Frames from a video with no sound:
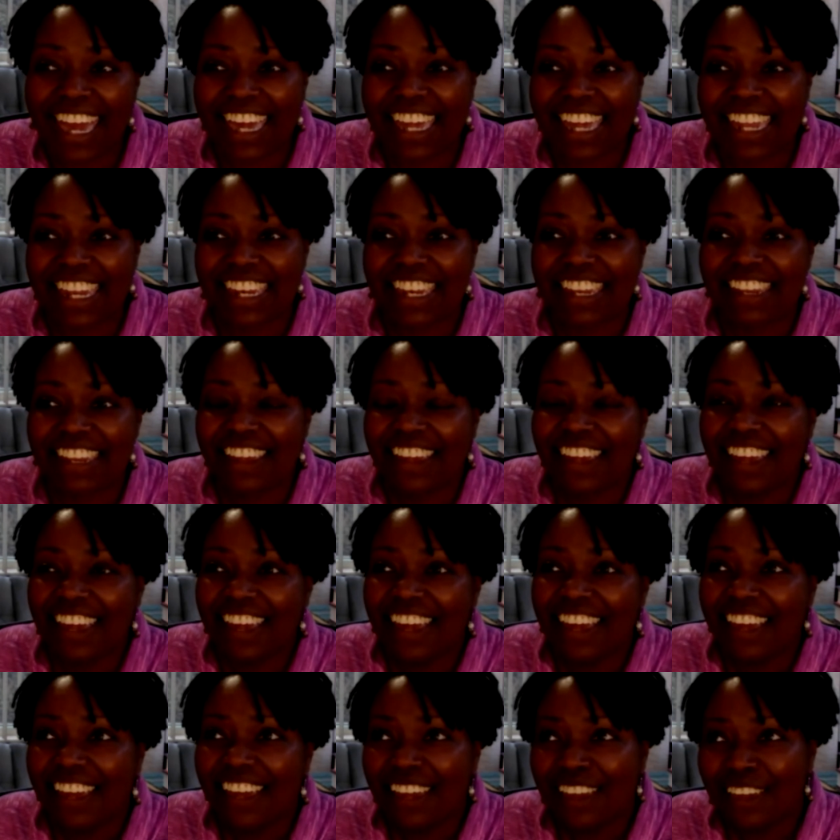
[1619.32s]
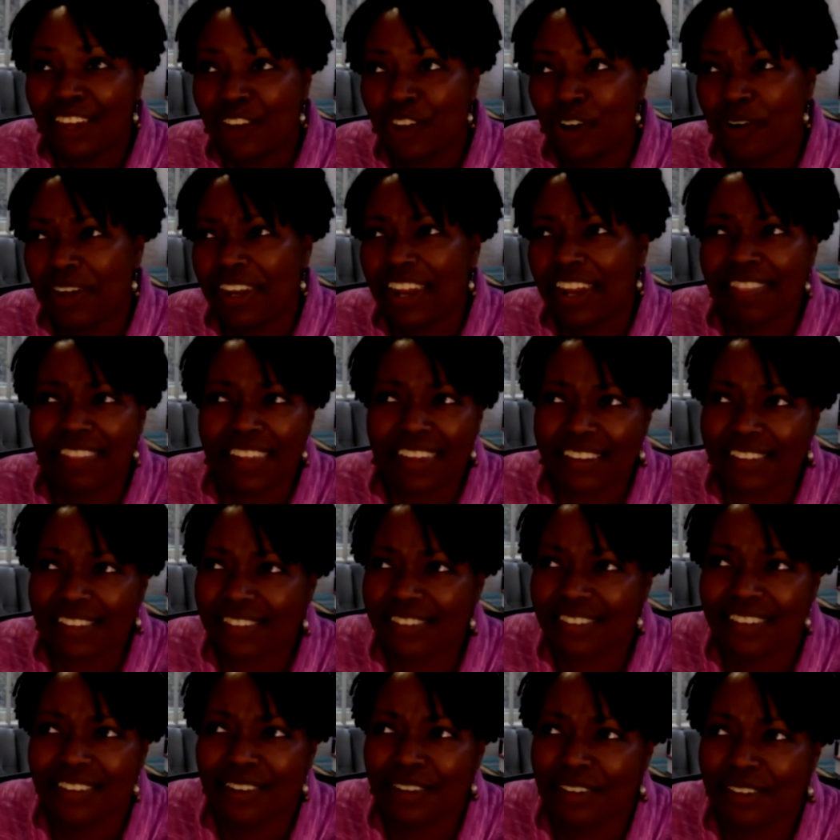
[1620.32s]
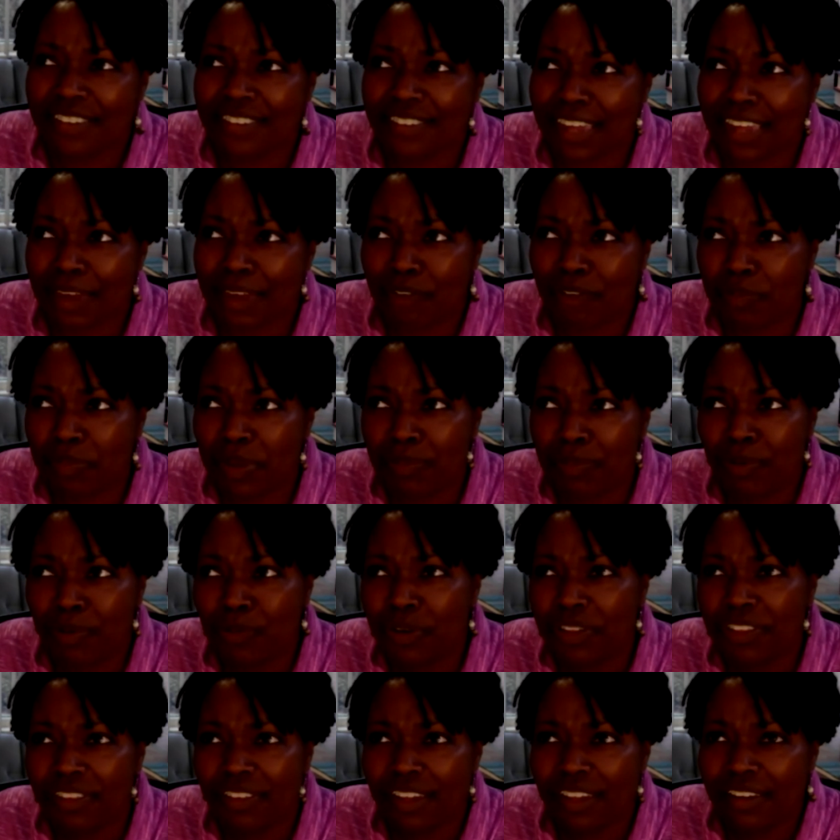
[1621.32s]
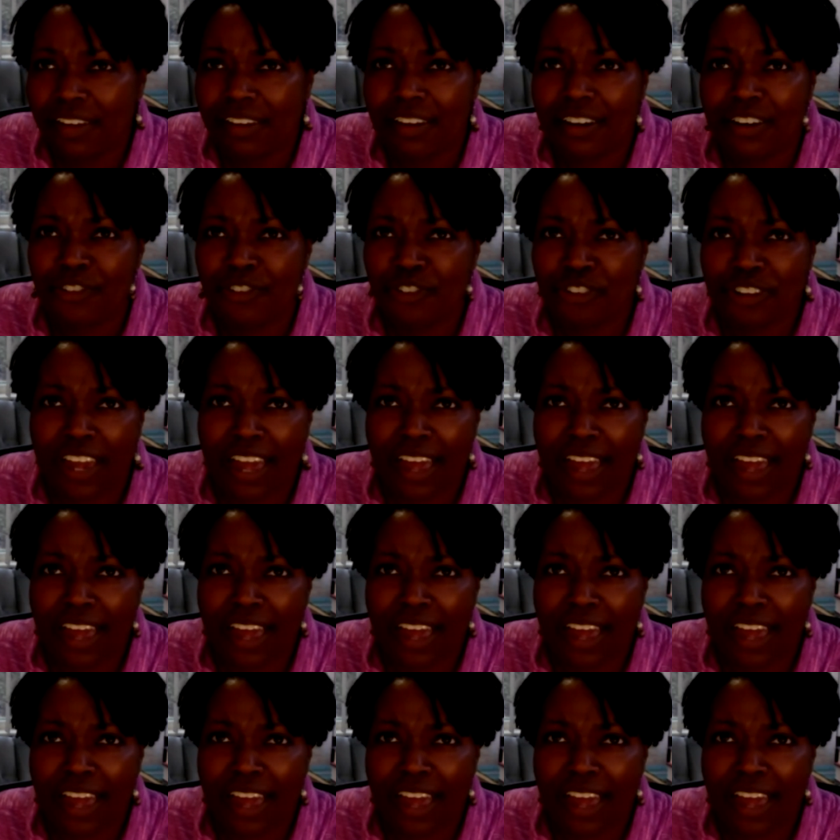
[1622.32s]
And, and I think it's, the same for people with like country